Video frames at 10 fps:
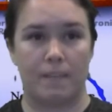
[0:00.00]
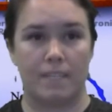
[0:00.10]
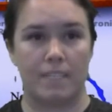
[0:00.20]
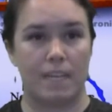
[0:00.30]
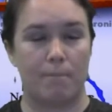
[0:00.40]

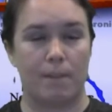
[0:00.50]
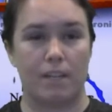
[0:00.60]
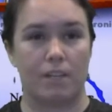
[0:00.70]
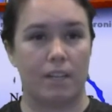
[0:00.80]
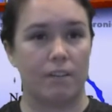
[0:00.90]
TJ made
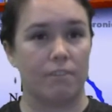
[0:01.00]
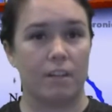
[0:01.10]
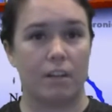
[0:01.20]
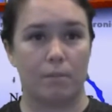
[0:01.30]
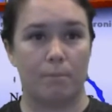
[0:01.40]
a great read
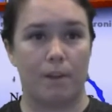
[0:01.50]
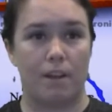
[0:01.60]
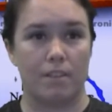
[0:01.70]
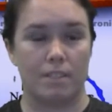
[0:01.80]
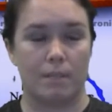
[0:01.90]
on the
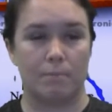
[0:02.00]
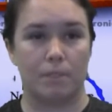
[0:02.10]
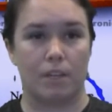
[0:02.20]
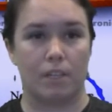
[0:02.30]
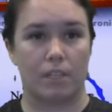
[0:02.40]
ball, said
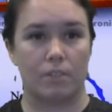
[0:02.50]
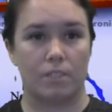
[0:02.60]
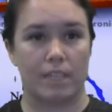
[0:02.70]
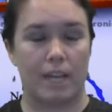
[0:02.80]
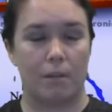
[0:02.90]
Bulldog
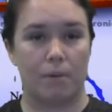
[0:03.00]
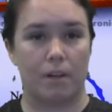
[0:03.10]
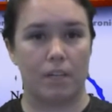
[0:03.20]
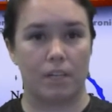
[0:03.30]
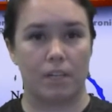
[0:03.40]
coach Cal
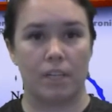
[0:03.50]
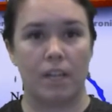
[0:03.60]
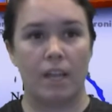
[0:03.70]
Parker,